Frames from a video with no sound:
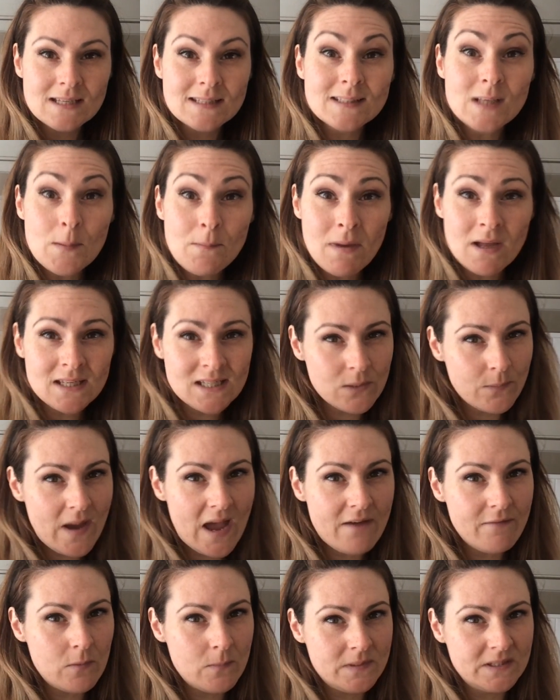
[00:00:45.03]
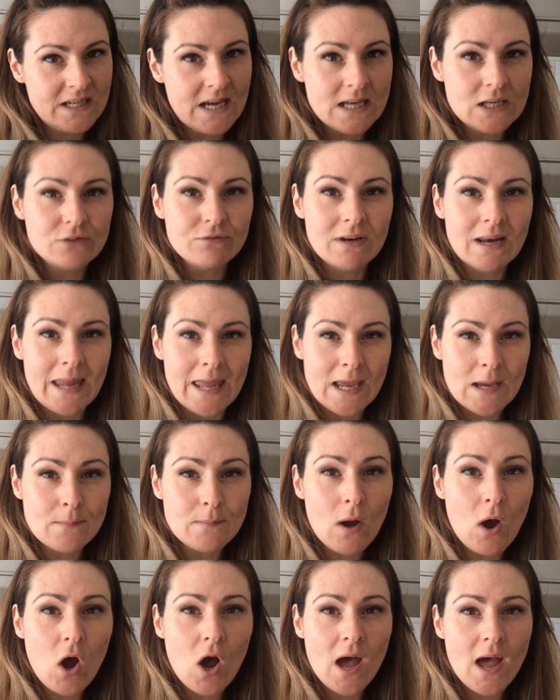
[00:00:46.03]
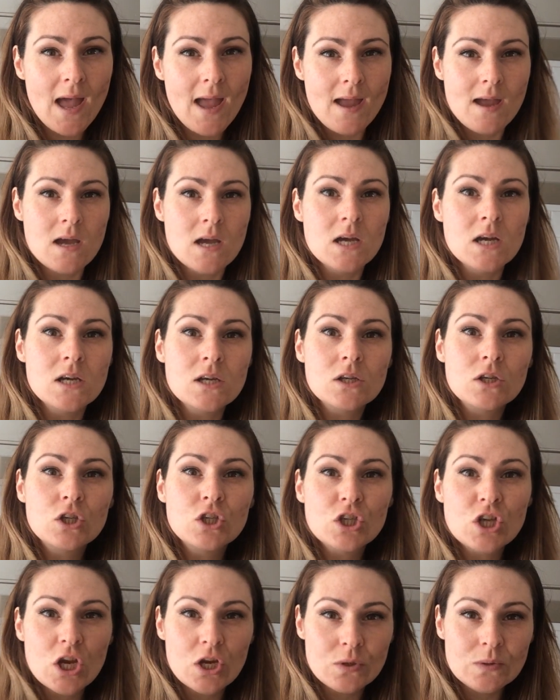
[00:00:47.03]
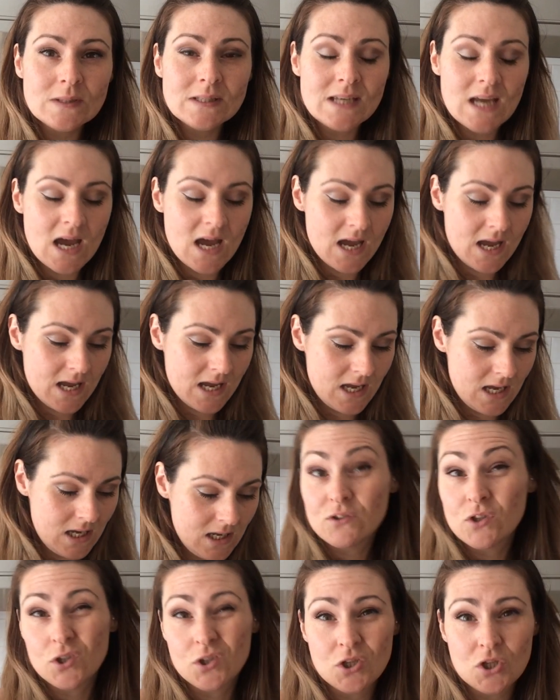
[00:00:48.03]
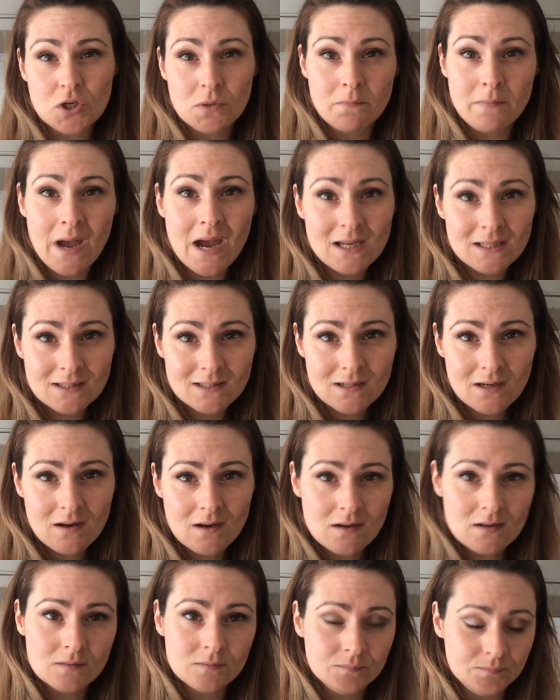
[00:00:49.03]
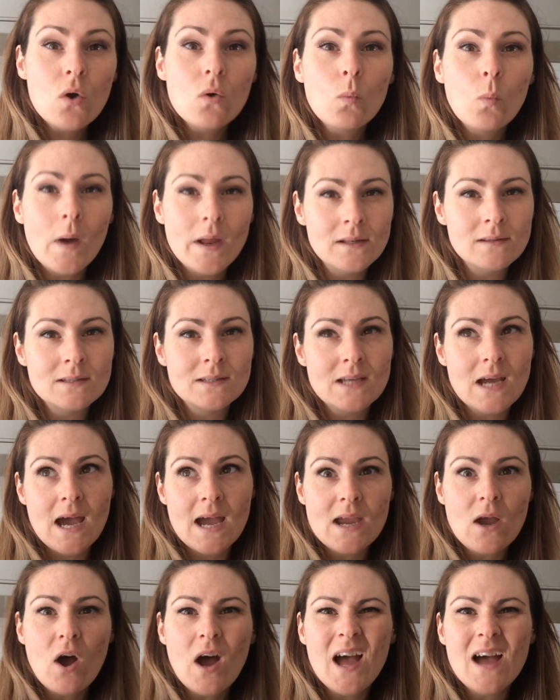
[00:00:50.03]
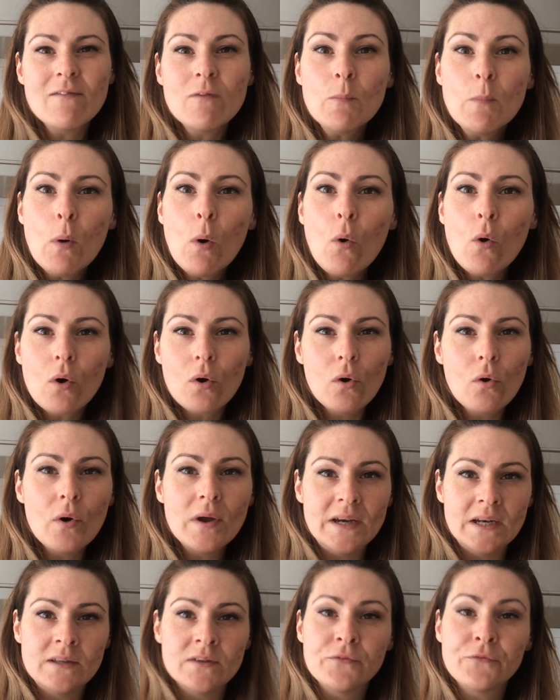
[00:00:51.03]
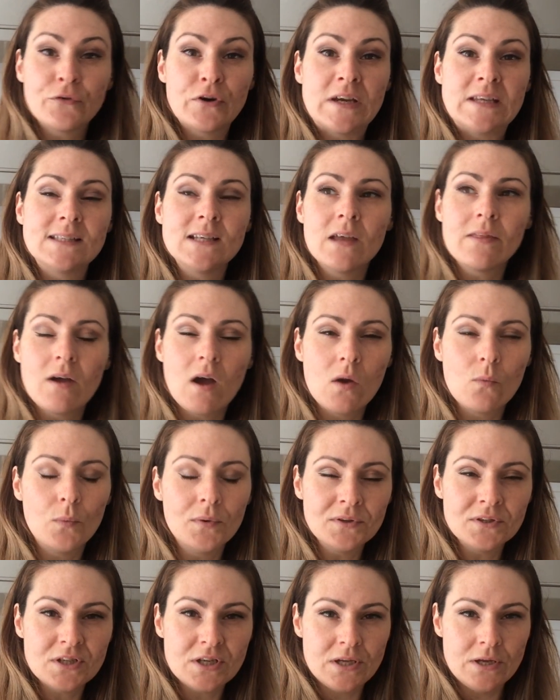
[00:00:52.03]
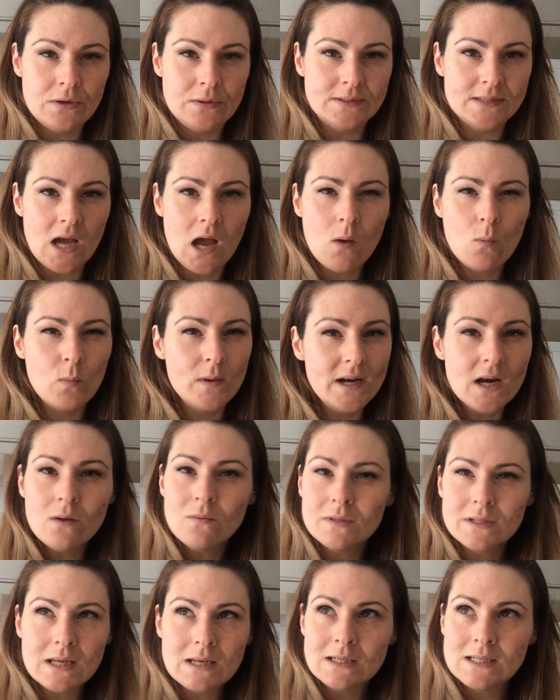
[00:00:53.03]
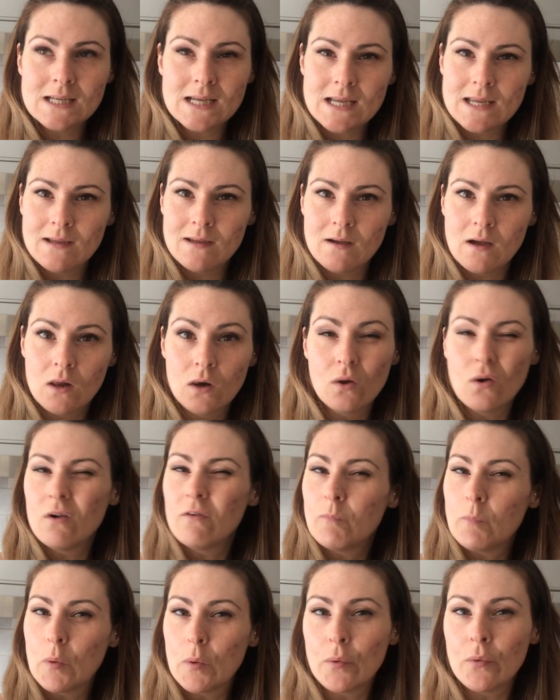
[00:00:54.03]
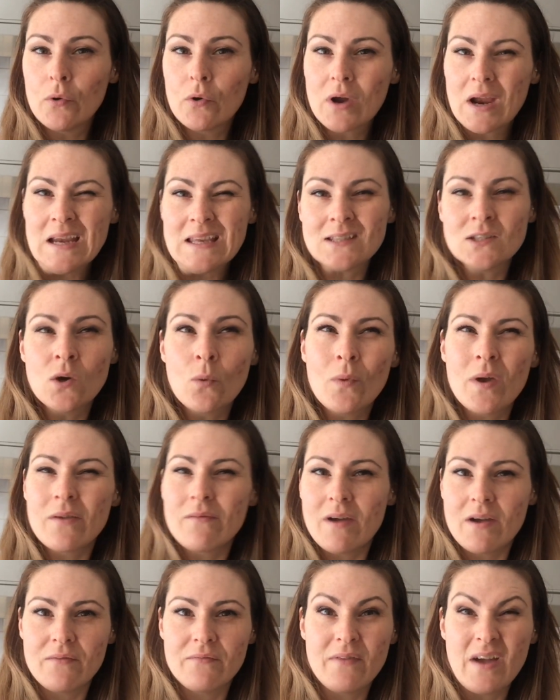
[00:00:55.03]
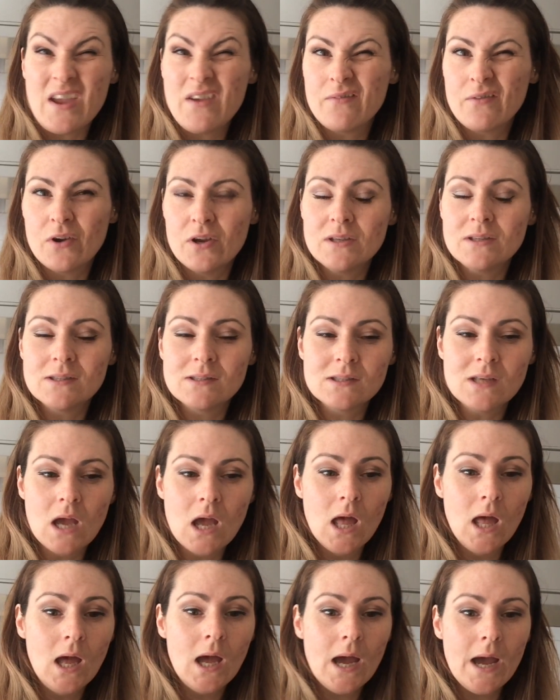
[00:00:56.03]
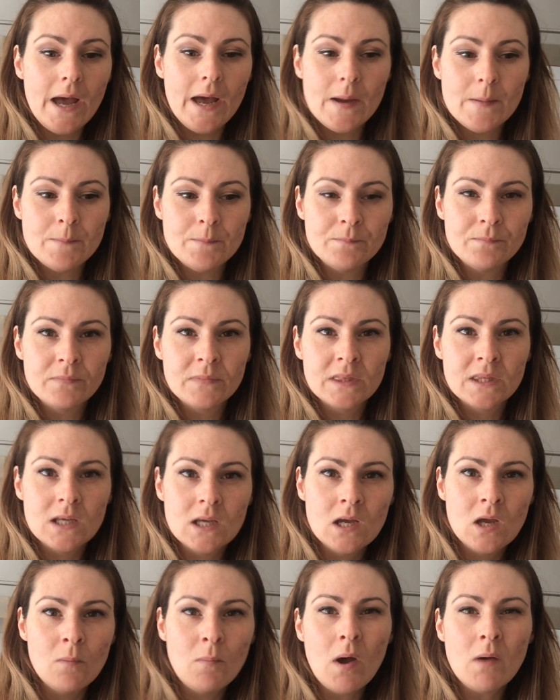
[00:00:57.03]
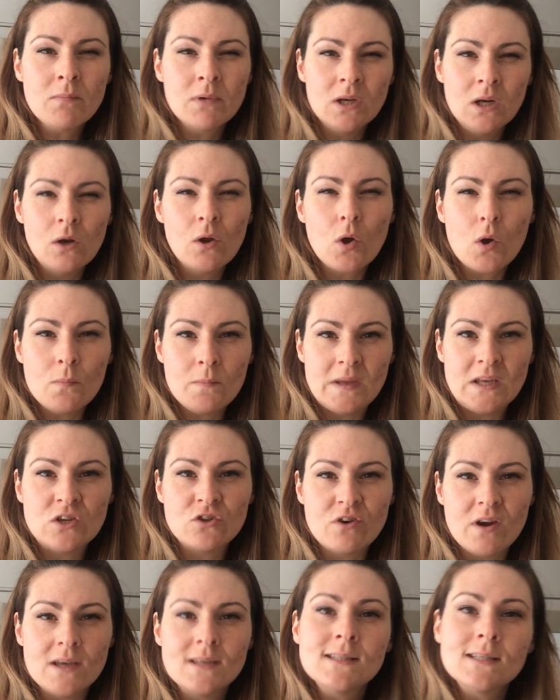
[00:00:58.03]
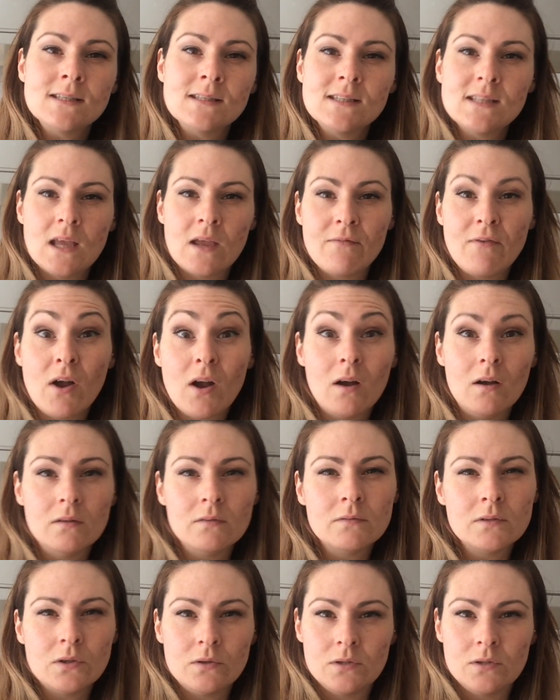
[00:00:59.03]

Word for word: So Monday we're having potato and leek pie. Tuesday, sausage and pasta. Wednesday, I have a pork loin in the freezer that I want to use up. We don't tend to eat a lot of pork. It's not one of our favourites. Um, but I'm going to look on Pinterest and see if I can't